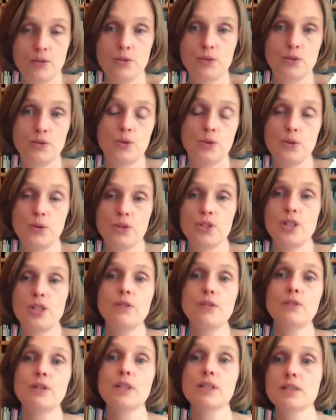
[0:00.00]

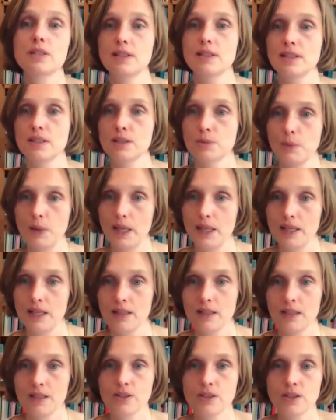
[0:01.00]
achieve this in this way.
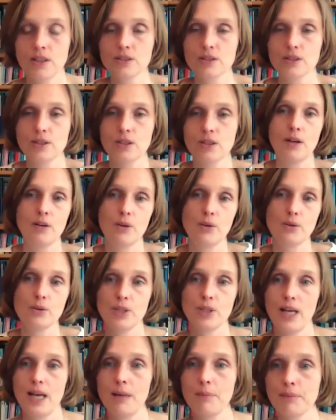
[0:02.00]
It's just not going
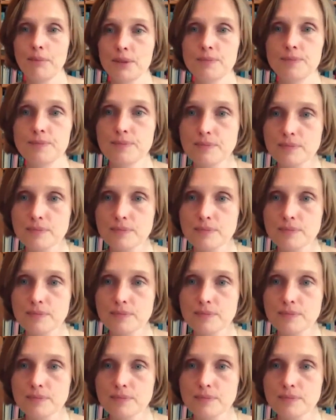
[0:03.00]
to happen.